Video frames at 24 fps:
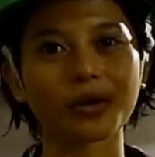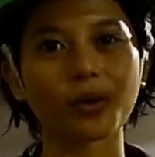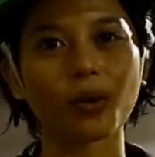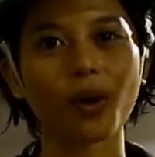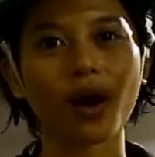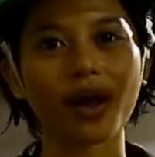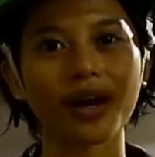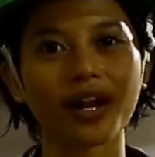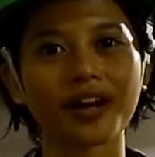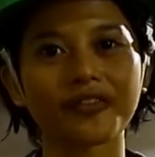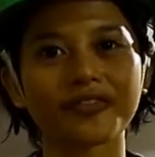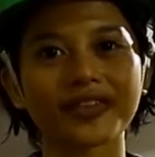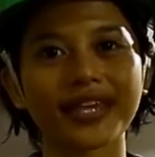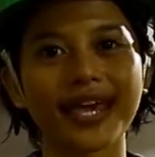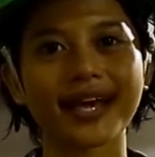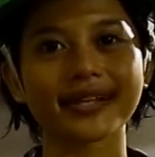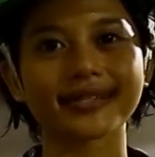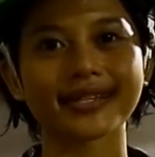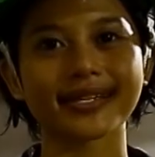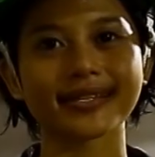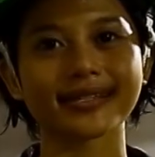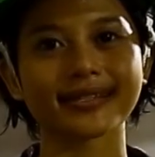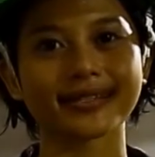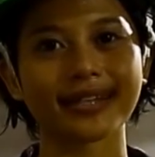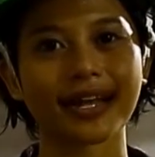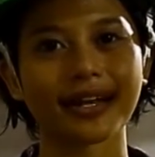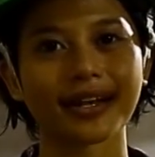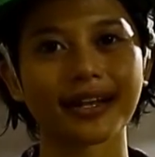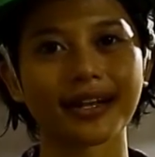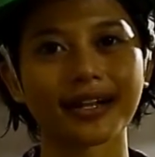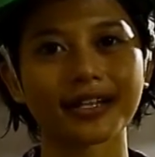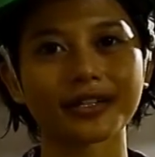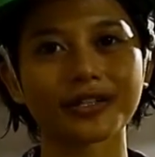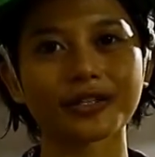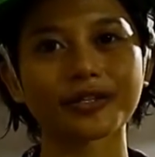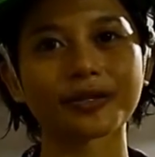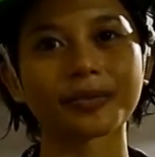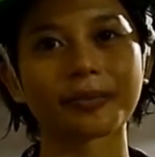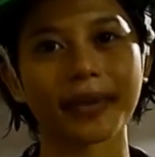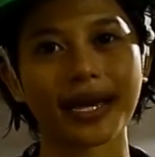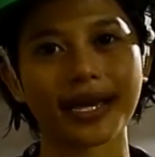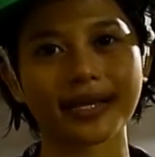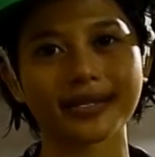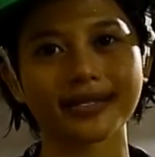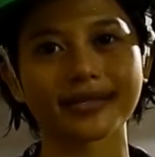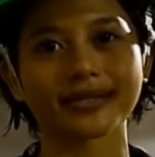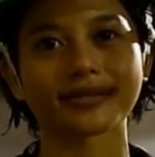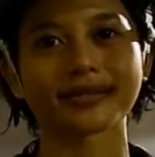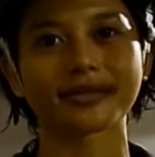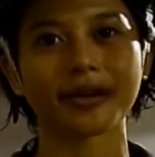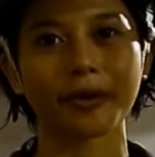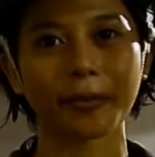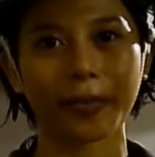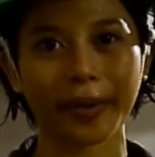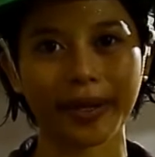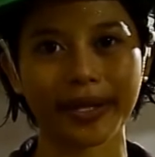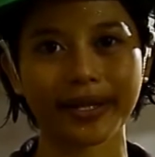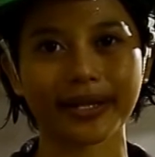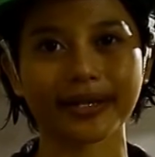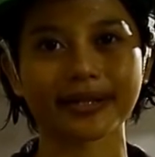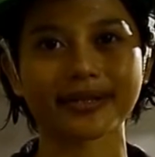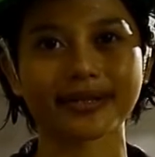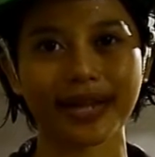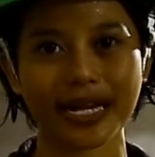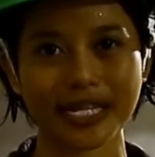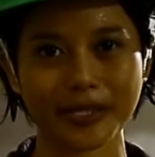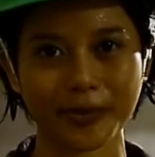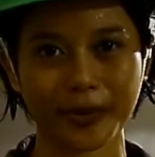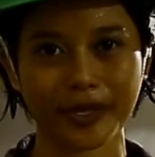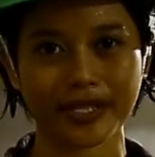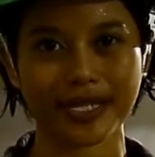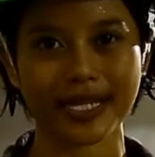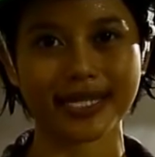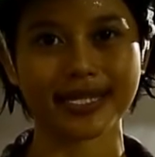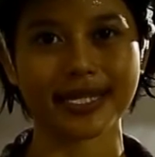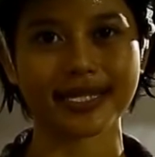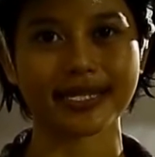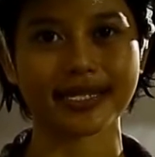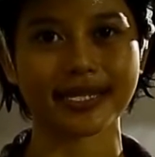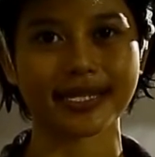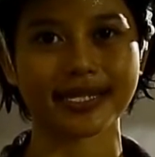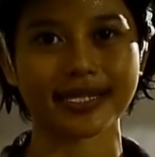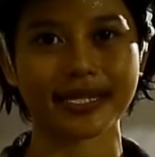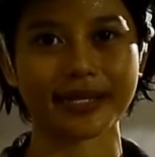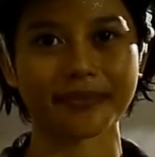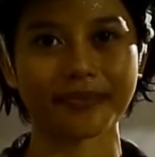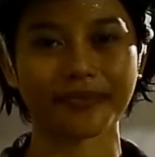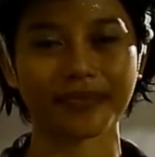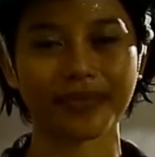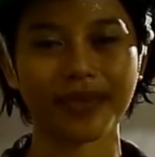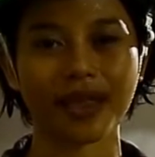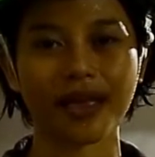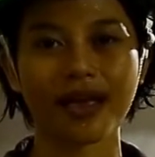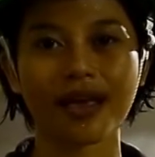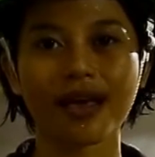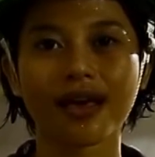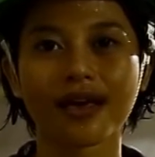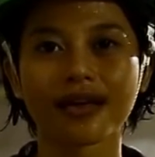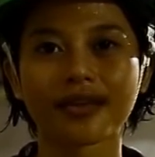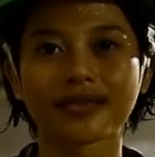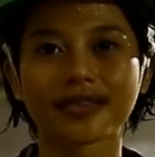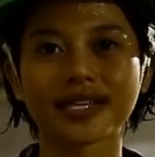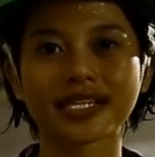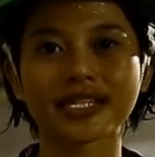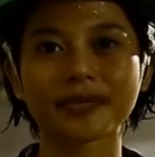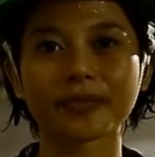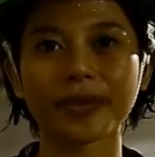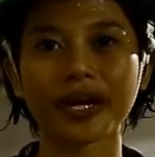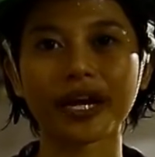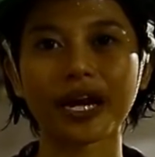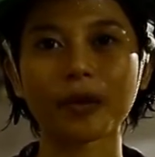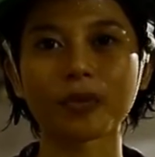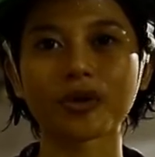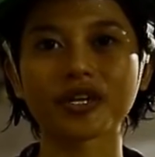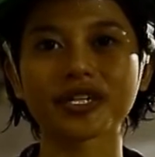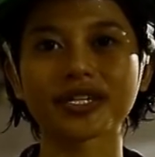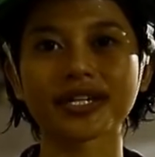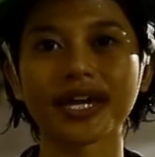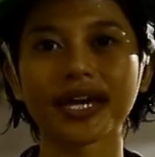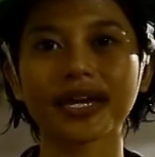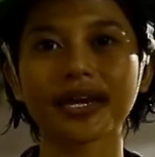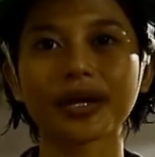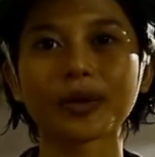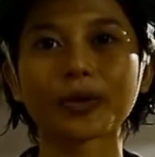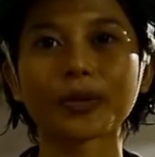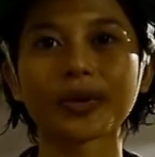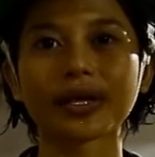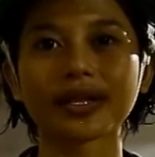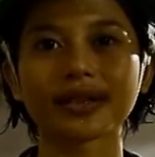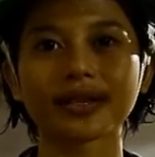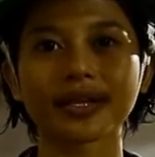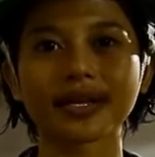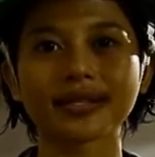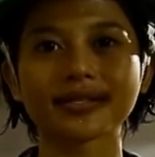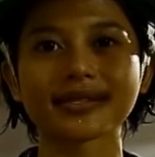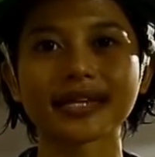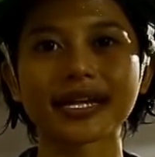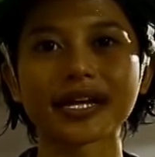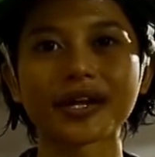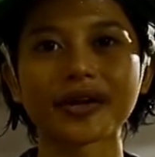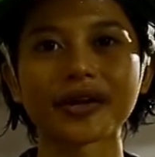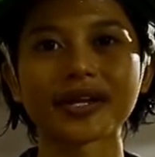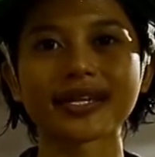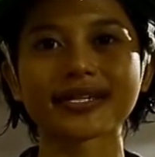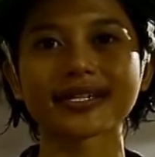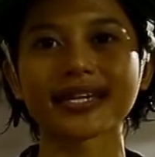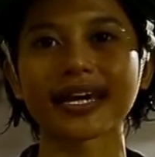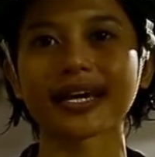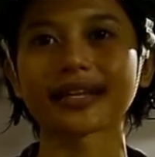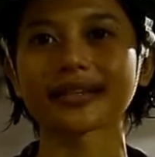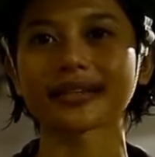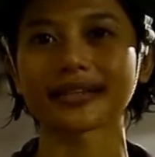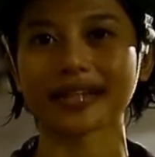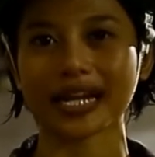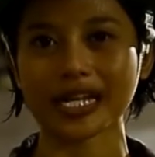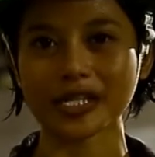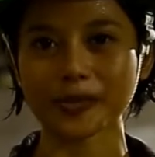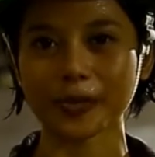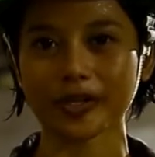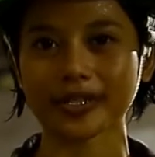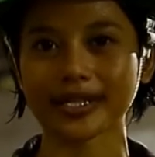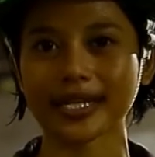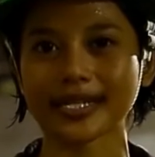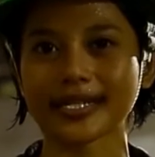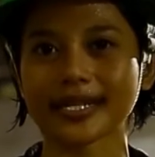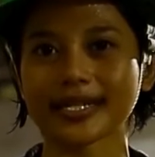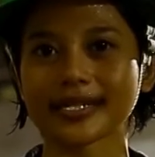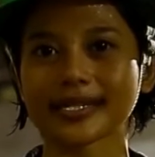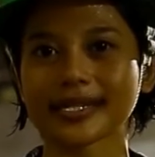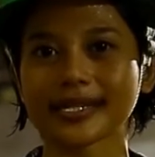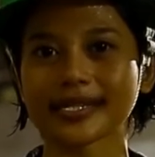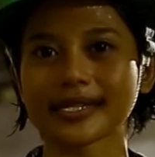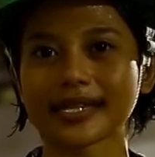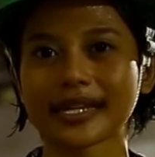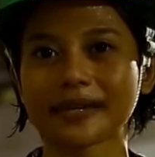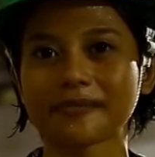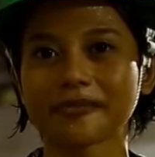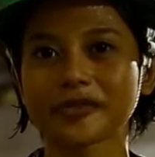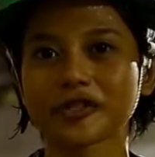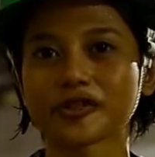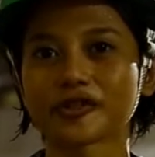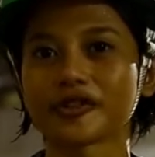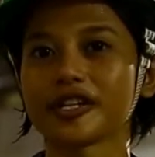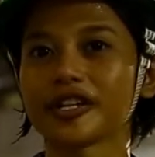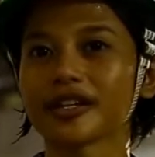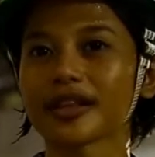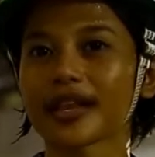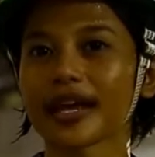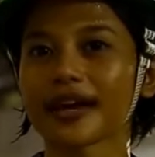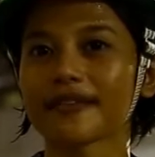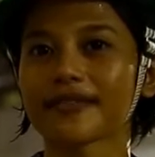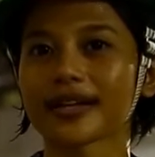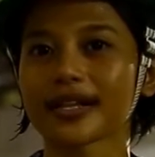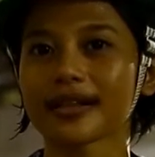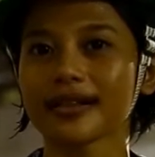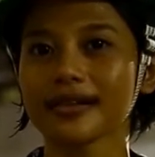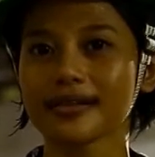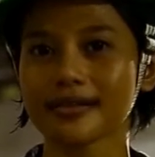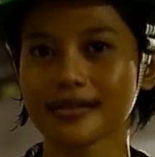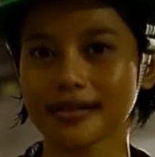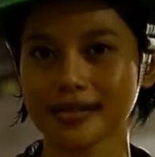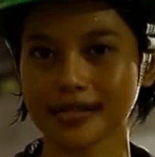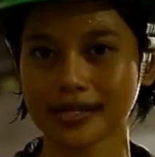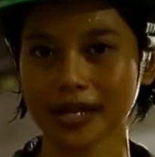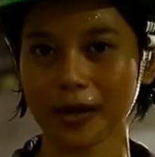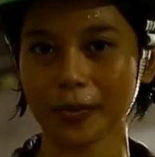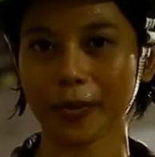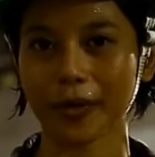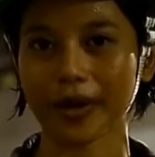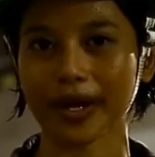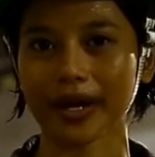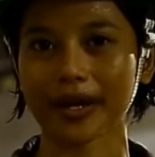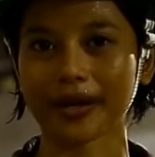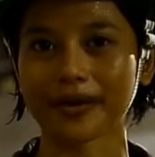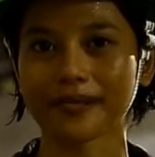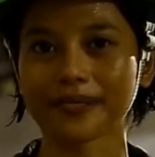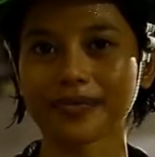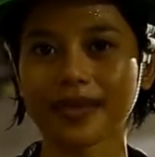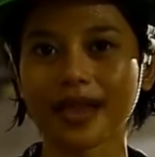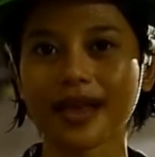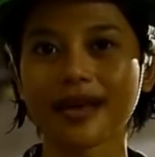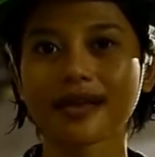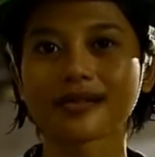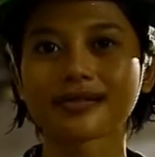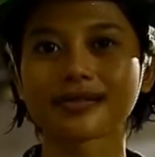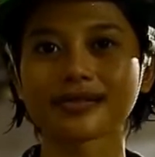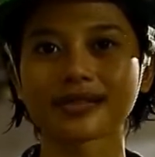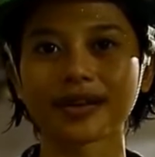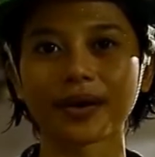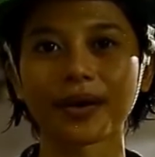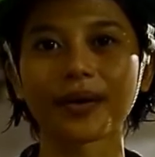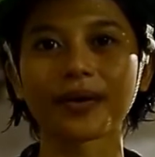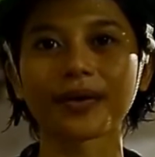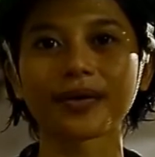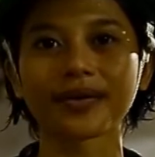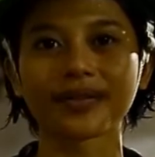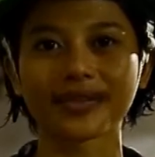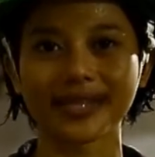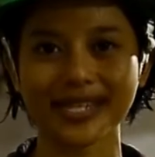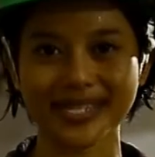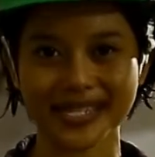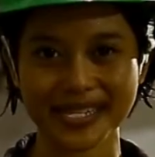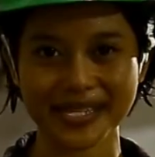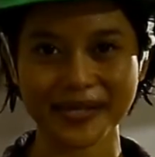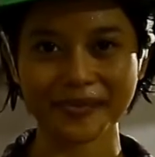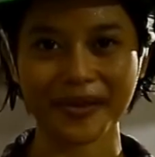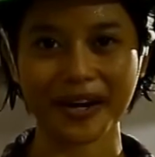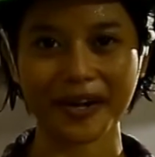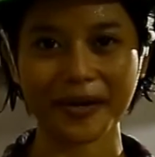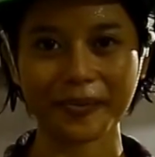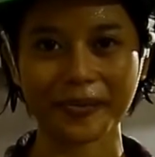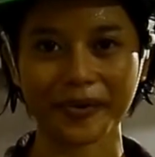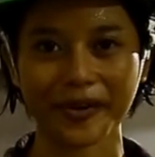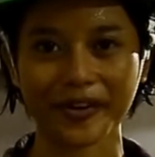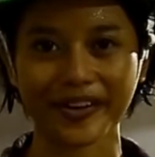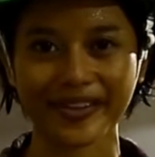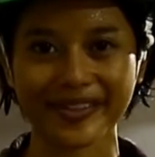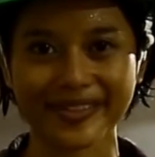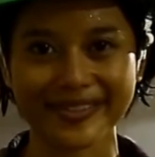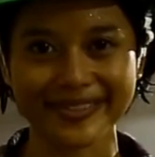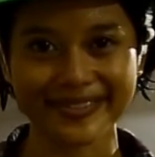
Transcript: the one of the access tunnel to mass rapid transportation system. This mega project will lead Indonesia transportation system to new level subway. So this is my report.